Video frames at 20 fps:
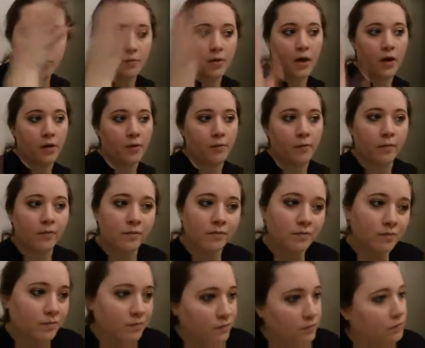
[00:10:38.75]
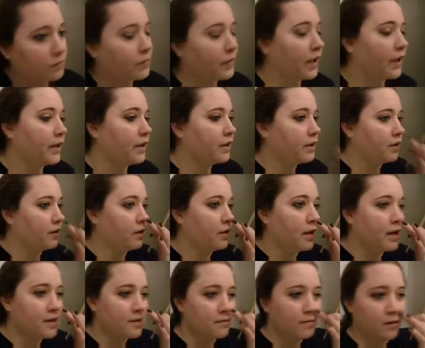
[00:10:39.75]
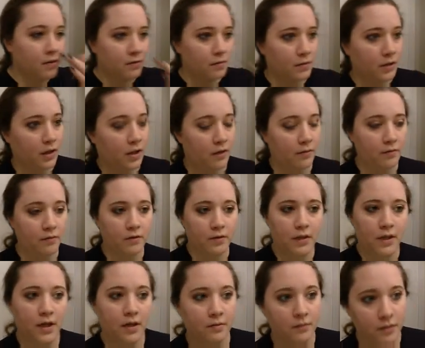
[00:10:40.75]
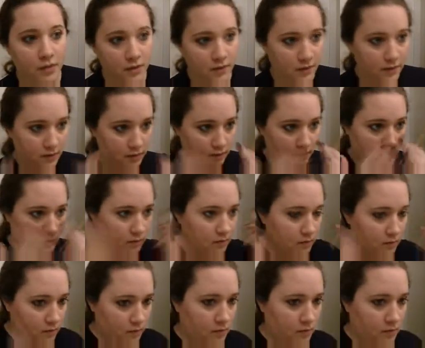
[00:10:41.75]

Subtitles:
But you know, you have to be a little bit careful with that because it can